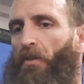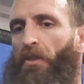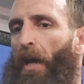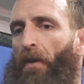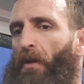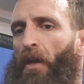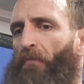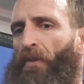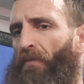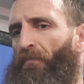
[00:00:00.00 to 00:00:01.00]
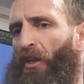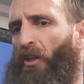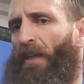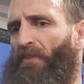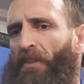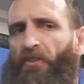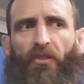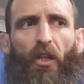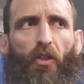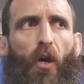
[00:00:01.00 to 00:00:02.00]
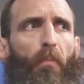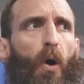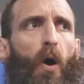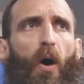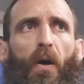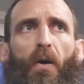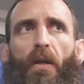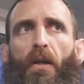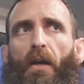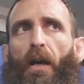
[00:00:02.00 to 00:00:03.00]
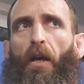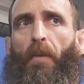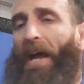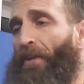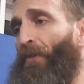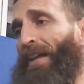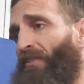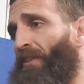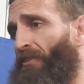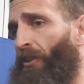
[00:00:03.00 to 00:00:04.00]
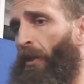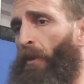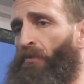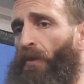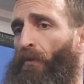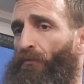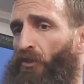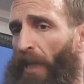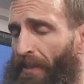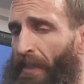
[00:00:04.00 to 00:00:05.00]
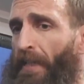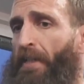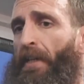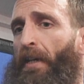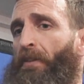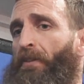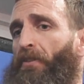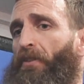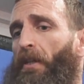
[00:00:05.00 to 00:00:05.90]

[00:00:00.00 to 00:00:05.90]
the class is a lot more advanced in terms of technique and